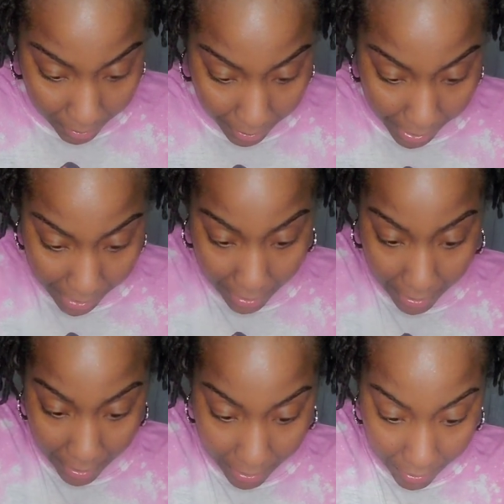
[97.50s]
Press it
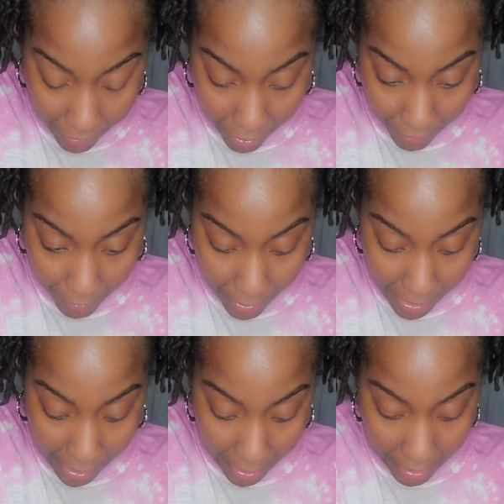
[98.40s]
down for a few
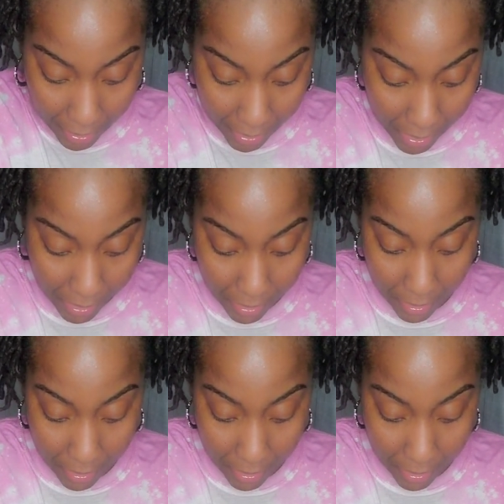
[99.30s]
seconds.